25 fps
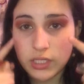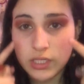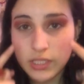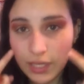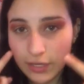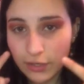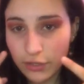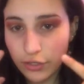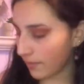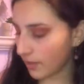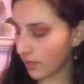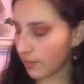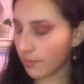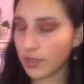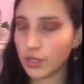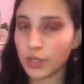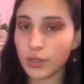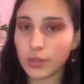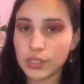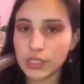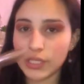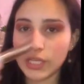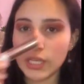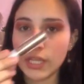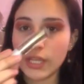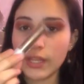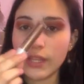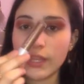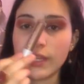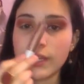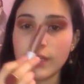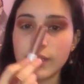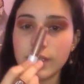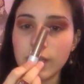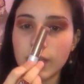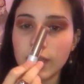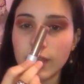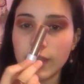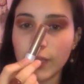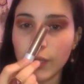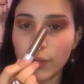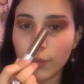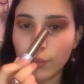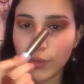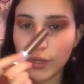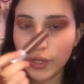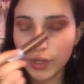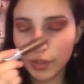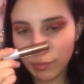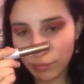center. I'm going to be using this
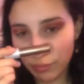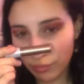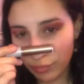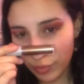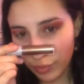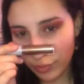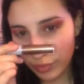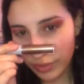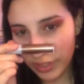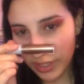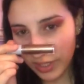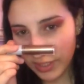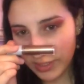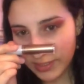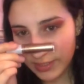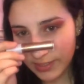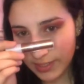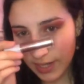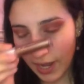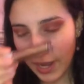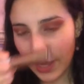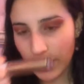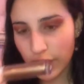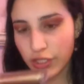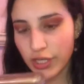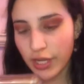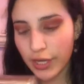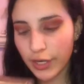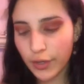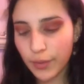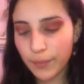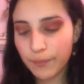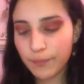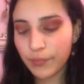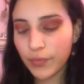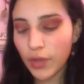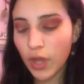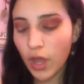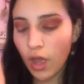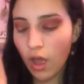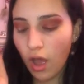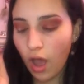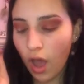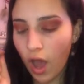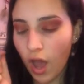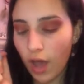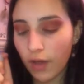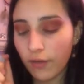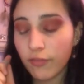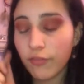Liquid Moondust eyeshadow.
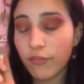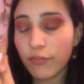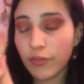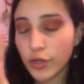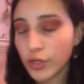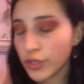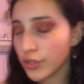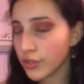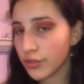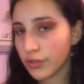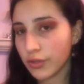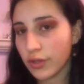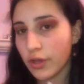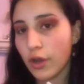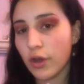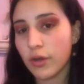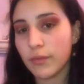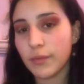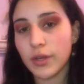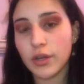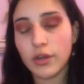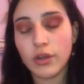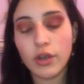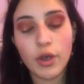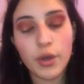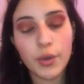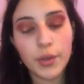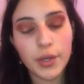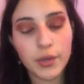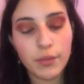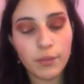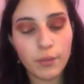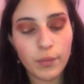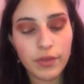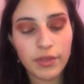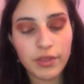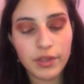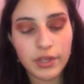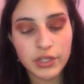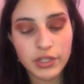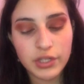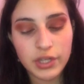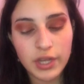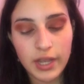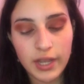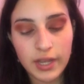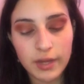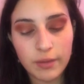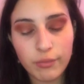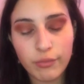First though, I'm going to go in with the
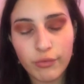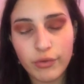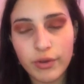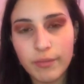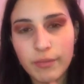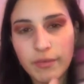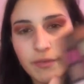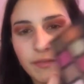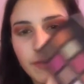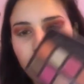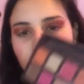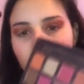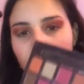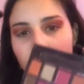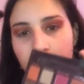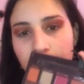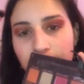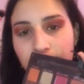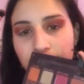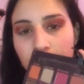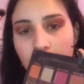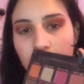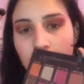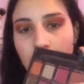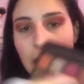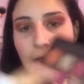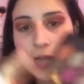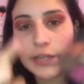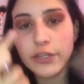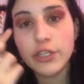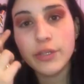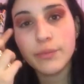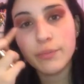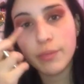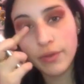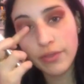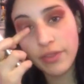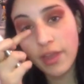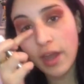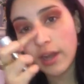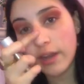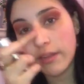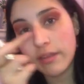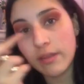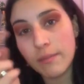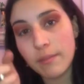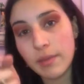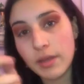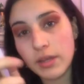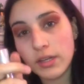shade Primavera and just put that
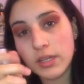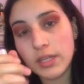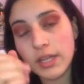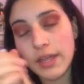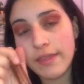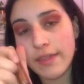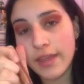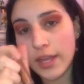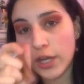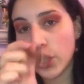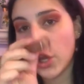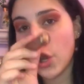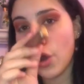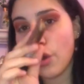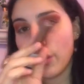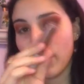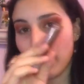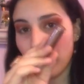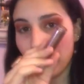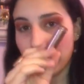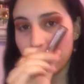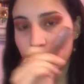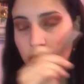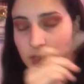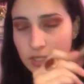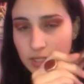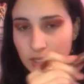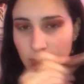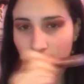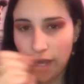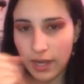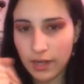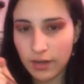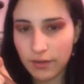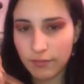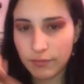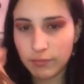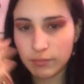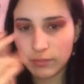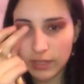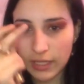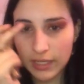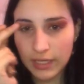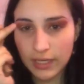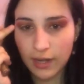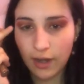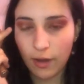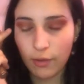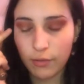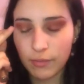in the middle, and then go in with this and kind of
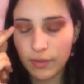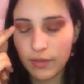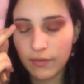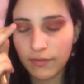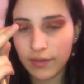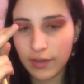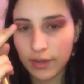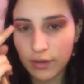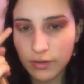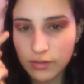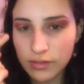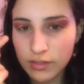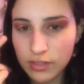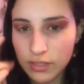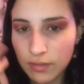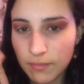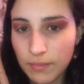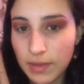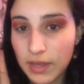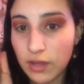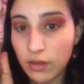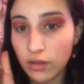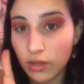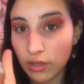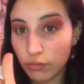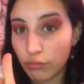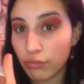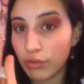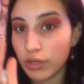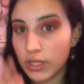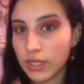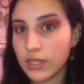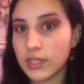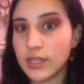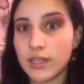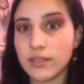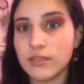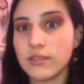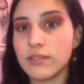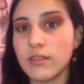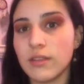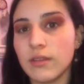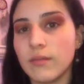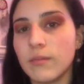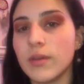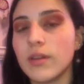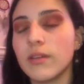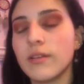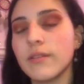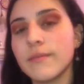blend it out with my fingers to make it like really intense
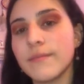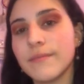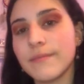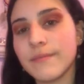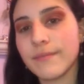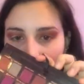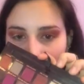in the middle.